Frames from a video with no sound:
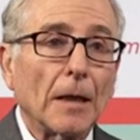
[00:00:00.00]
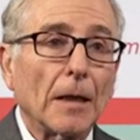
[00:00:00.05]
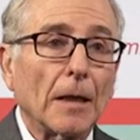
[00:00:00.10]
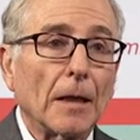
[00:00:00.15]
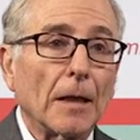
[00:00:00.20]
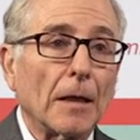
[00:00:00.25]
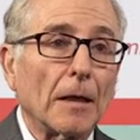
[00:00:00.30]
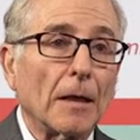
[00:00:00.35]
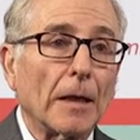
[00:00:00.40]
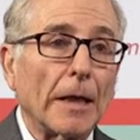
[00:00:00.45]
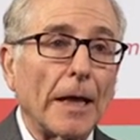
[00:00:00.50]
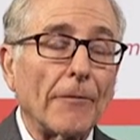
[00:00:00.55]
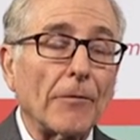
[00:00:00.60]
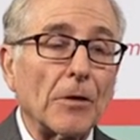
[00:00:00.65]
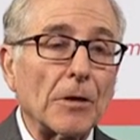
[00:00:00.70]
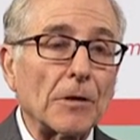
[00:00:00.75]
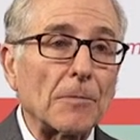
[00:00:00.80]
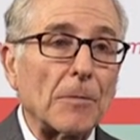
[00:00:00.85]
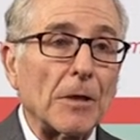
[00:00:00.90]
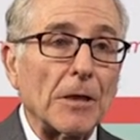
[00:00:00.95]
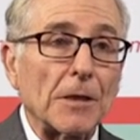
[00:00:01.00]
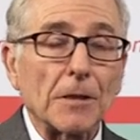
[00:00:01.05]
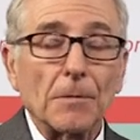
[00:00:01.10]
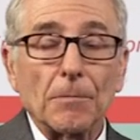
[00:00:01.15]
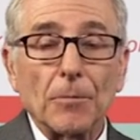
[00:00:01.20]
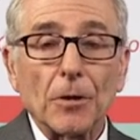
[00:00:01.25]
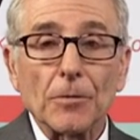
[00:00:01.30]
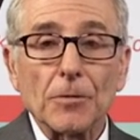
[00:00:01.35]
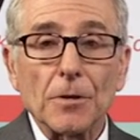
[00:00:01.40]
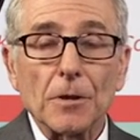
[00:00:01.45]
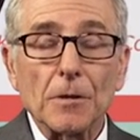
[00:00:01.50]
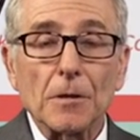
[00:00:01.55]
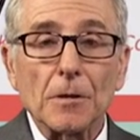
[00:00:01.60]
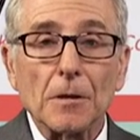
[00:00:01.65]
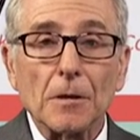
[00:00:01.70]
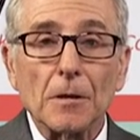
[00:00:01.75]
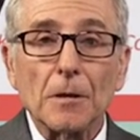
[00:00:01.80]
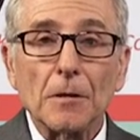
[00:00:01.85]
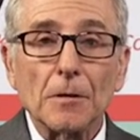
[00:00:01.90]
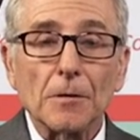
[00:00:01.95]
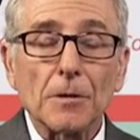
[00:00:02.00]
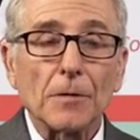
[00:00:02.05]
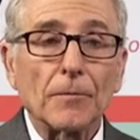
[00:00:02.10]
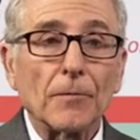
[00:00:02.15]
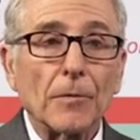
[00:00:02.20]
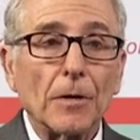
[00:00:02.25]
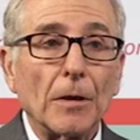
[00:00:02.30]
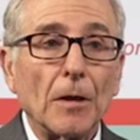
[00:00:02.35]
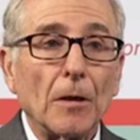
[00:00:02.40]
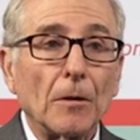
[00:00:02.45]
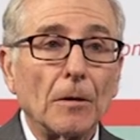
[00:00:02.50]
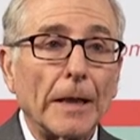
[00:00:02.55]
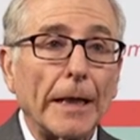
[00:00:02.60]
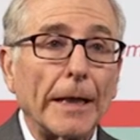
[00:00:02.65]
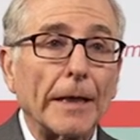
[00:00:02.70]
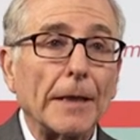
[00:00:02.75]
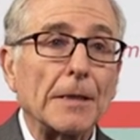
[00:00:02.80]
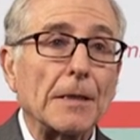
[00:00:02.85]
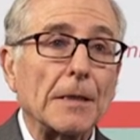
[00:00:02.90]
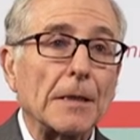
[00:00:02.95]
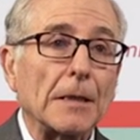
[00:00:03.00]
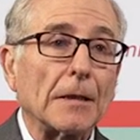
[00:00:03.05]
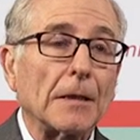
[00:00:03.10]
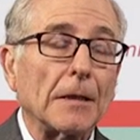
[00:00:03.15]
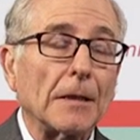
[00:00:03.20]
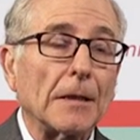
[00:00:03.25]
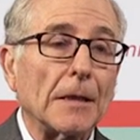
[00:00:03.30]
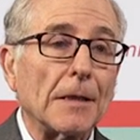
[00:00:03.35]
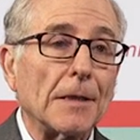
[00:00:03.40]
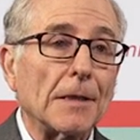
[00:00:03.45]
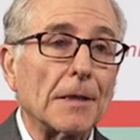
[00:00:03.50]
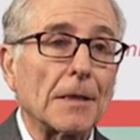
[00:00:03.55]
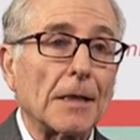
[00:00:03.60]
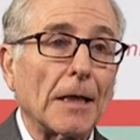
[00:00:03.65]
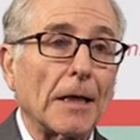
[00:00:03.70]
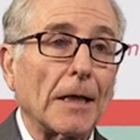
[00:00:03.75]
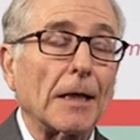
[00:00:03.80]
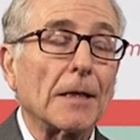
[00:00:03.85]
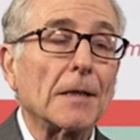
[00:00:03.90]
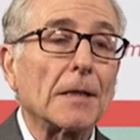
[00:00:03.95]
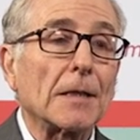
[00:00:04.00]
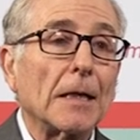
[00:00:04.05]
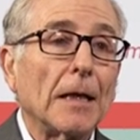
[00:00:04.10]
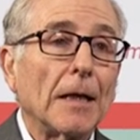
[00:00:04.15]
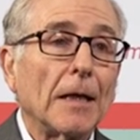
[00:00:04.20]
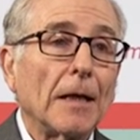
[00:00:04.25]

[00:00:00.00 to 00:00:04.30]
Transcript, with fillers: evidence-based approaches to the use of the NOACs in these settings